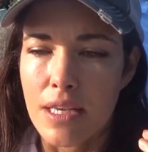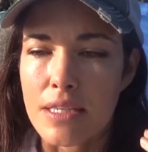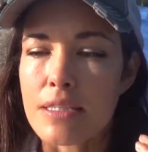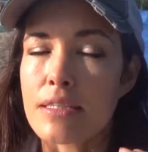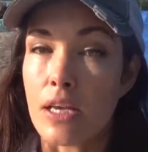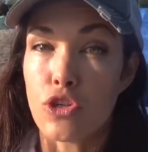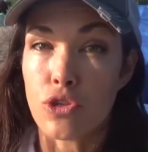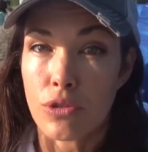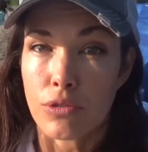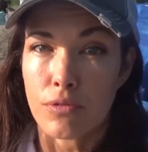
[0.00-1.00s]

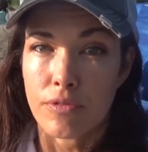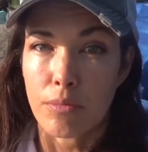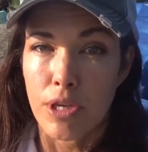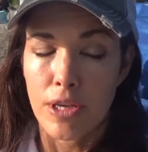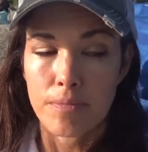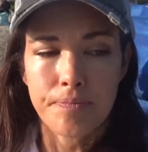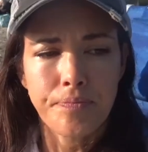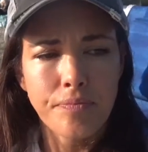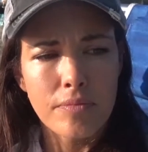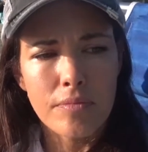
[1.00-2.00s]
essential for me.
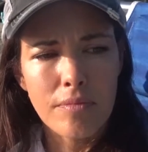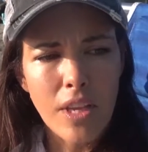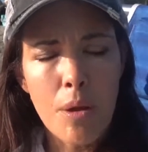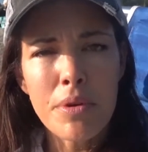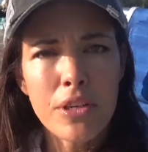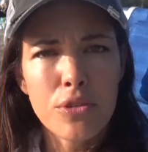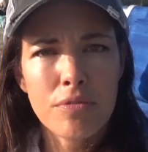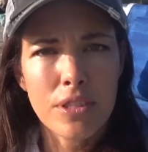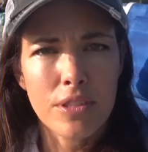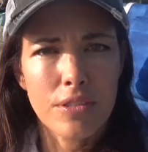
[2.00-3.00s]
I'm an
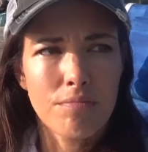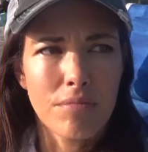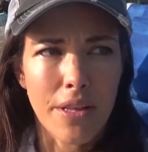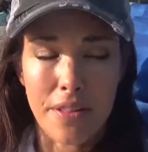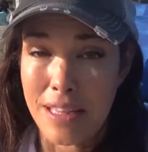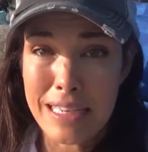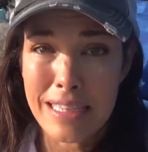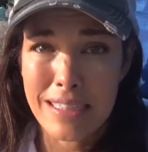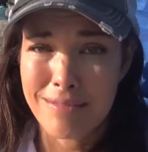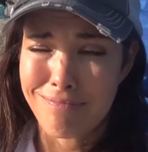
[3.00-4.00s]
introvert, I think.